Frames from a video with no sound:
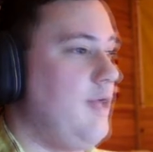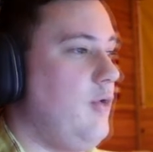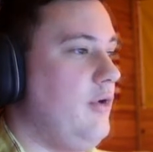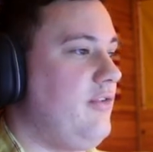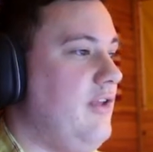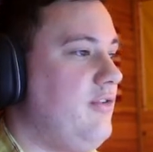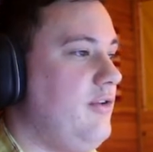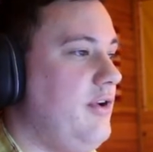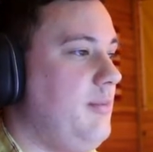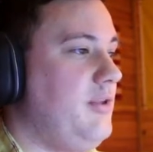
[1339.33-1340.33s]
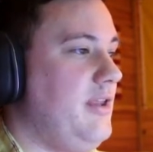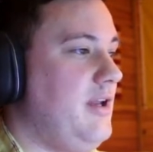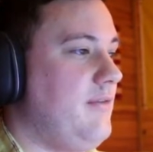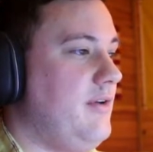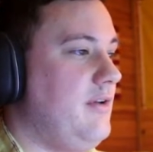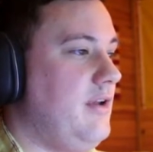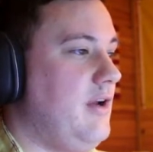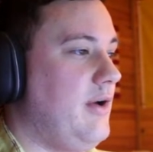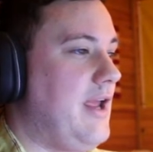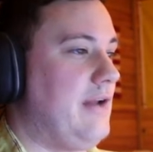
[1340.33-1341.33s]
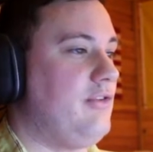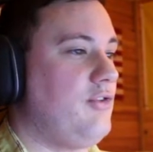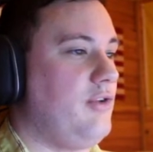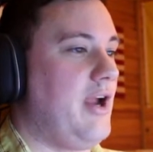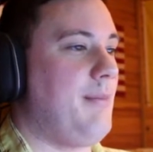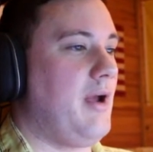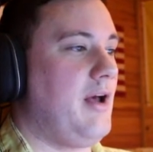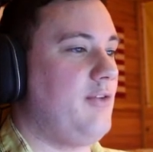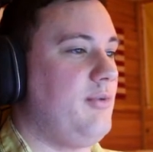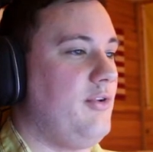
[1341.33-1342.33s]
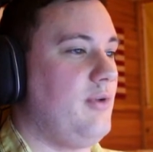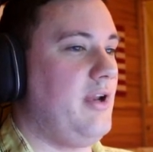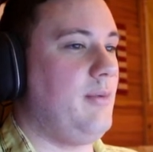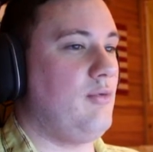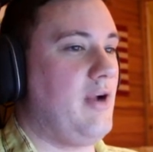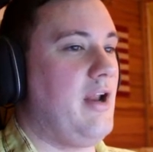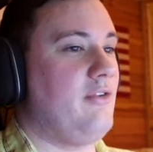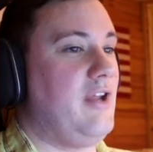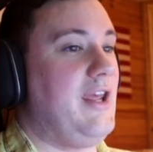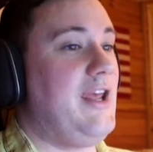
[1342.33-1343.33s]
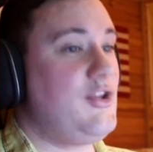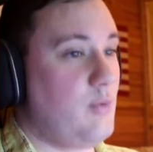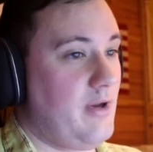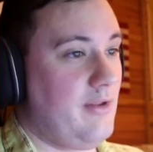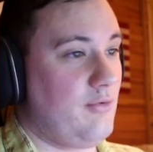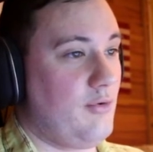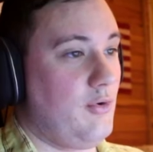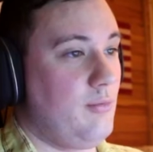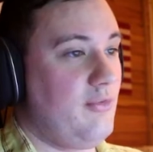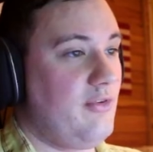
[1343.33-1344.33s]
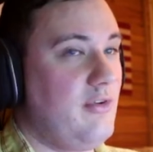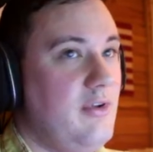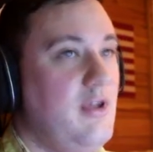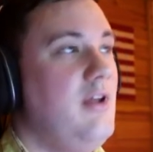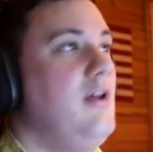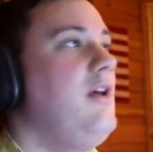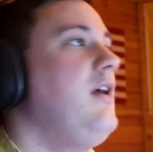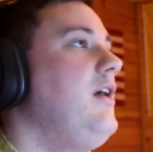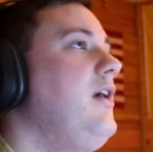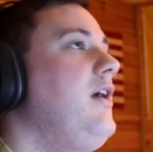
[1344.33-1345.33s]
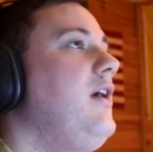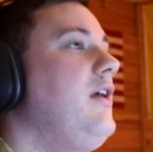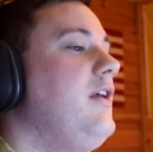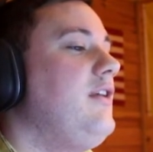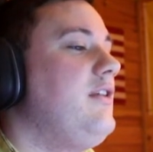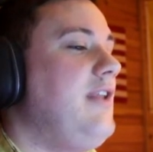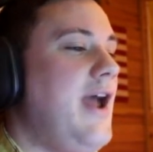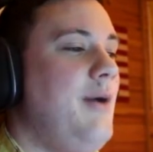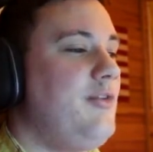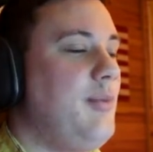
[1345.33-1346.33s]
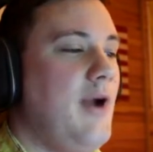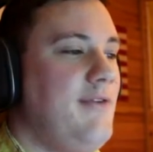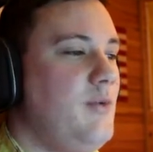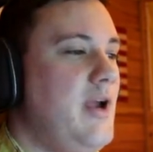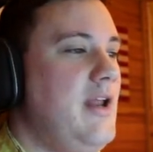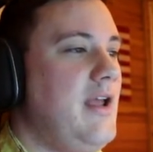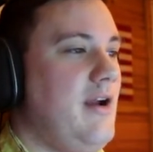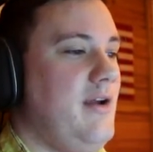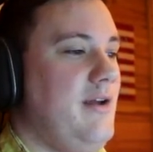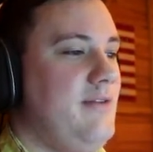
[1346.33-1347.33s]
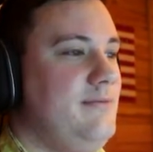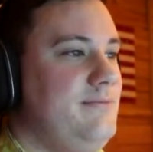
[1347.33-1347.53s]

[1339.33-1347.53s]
Of course, these are on a completely different. You know, I can't have central air in my hospital, so I need to put radiators in each one of these rooms. Now it's a perfect waiting area.